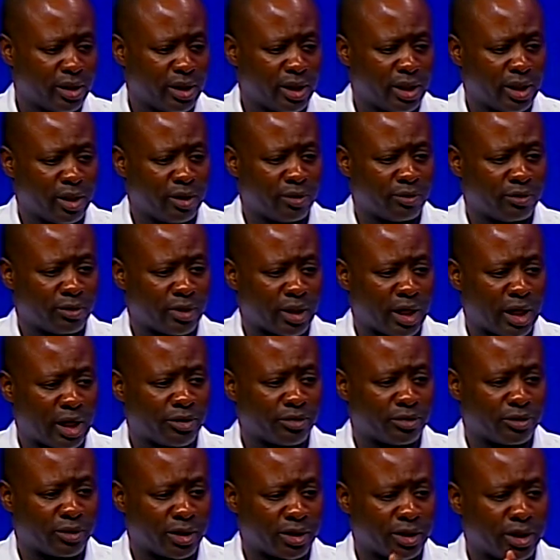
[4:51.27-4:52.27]
And
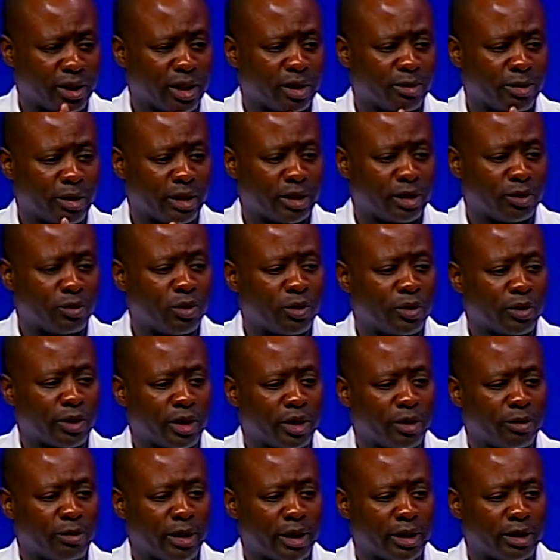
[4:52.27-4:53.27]
the thing about it, we want
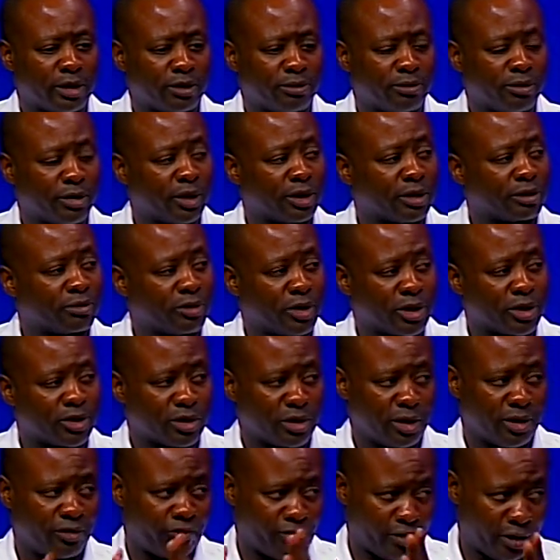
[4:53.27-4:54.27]
everybody to make sure
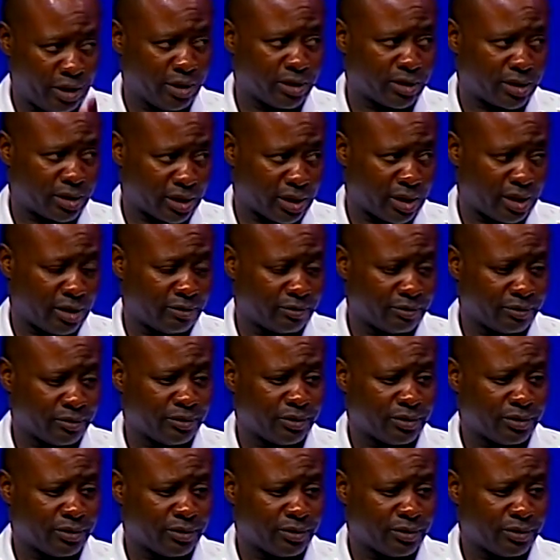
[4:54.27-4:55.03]
they feel safe